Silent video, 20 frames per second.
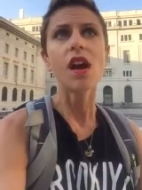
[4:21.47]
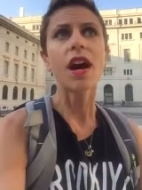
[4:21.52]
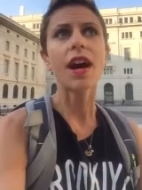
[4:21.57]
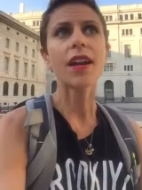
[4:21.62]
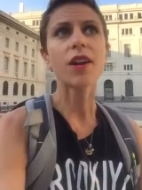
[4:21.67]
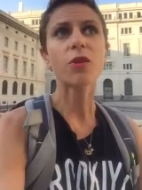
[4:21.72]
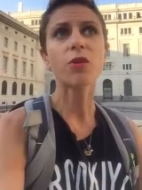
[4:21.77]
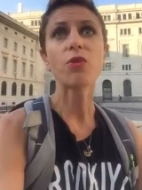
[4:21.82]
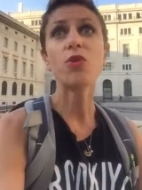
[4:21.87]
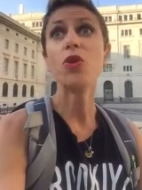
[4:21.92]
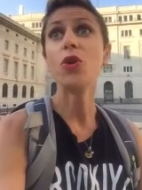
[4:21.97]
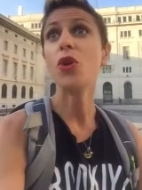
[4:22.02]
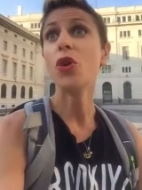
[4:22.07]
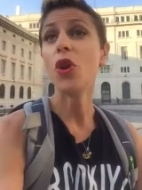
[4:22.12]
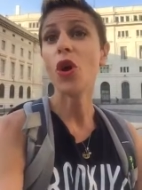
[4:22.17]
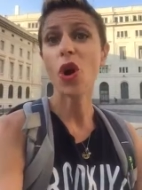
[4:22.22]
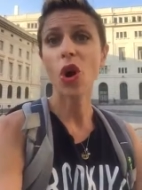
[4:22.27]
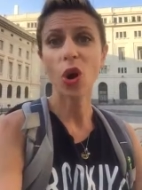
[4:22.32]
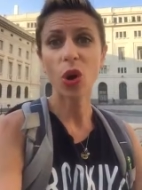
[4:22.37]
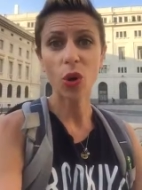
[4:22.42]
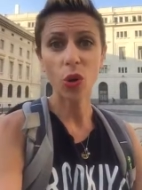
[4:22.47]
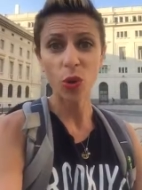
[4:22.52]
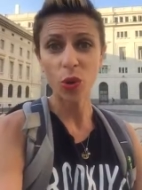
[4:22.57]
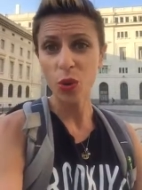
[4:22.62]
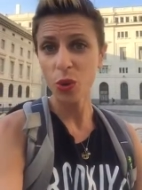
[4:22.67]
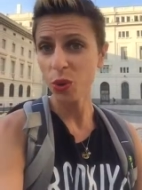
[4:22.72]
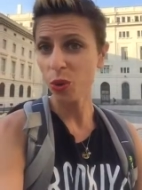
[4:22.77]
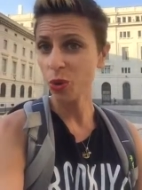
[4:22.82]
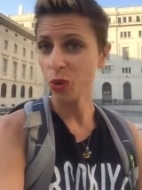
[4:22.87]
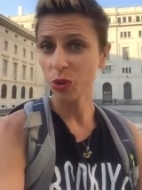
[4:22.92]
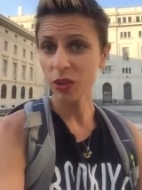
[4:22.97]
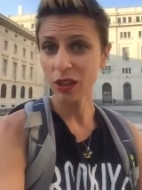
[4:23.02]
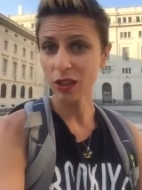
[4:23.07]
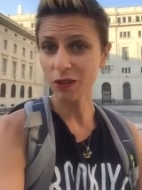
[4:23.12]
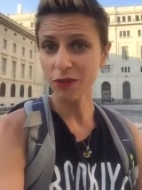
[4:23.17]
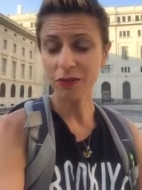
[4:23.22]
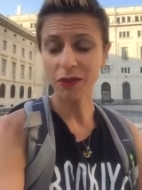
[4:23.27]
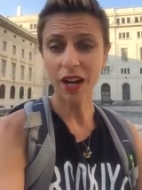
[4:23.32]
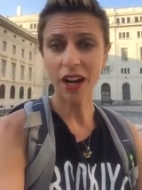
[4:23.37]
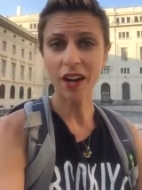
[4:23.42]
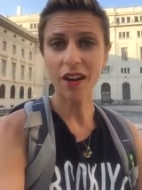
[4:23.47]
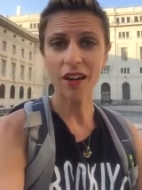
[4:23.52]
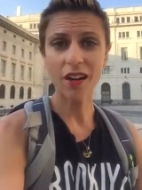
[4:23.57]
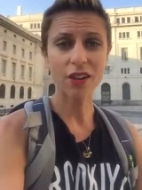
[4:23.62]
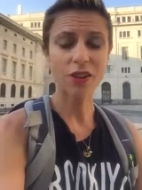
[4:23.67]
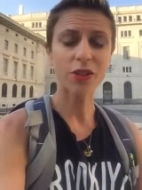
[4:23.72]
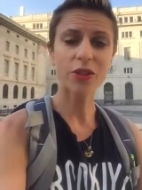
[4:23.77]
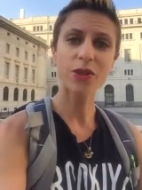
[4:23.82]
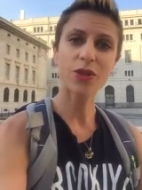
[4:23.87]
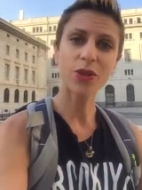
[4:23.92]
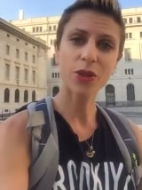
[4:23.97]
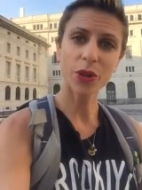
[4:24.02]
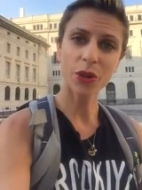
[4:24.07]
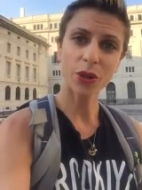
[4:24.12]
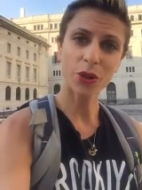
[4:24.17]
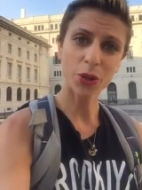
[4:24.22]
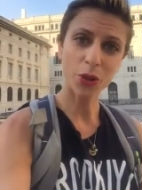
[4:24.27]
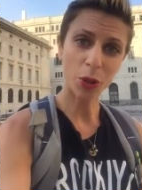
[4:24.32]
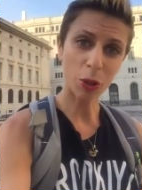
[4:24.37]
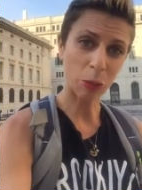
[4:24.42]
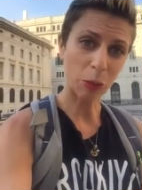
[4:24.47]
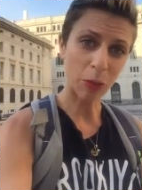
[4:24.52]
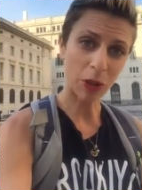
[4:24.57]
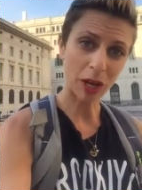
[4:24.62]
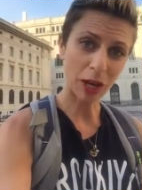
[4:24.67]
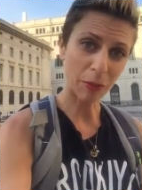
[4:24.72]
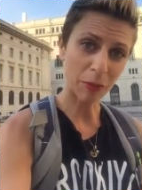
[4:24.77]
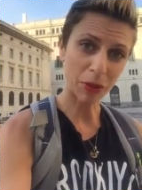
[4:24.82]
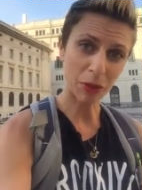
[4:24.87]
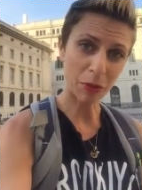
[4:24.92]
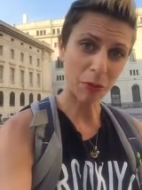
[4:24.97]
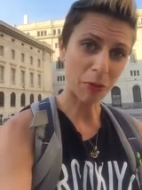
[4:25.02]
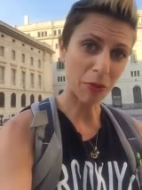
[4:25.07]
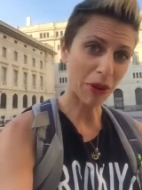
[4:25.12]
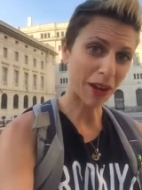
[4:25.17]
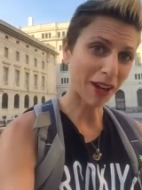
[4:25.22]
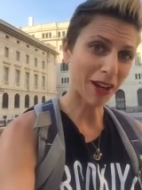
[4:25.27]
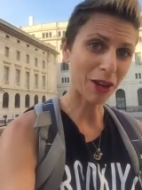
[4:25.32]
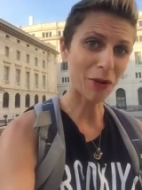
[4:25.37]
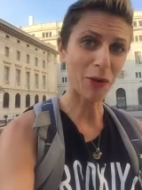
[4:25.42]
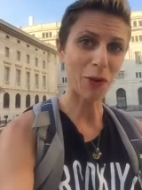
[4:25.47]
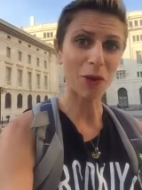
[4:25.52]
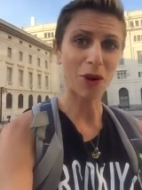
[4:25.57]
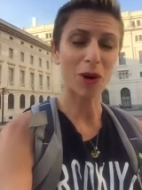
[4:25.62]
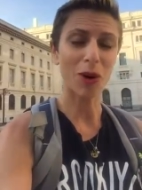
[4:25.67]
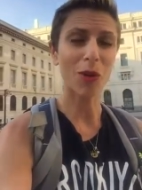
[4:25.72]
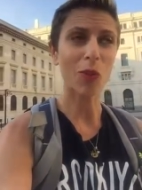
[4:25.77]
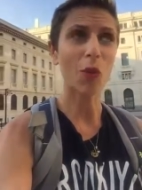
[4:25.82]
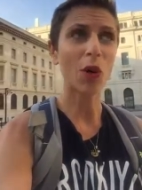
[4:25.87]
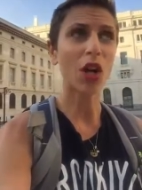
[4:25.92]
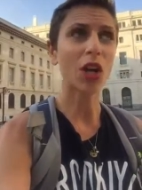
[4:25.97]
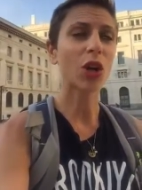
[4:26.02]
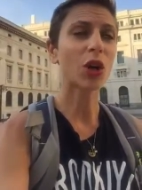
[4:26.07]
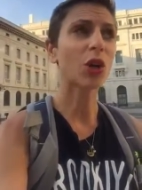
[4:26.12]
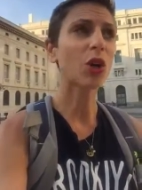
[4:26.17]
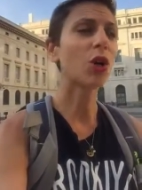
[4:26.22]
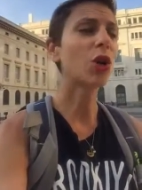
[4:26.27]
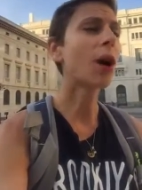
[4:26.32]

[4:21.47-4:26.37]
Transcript: I don't know who lit a fire under their tush or a bug up their butt or what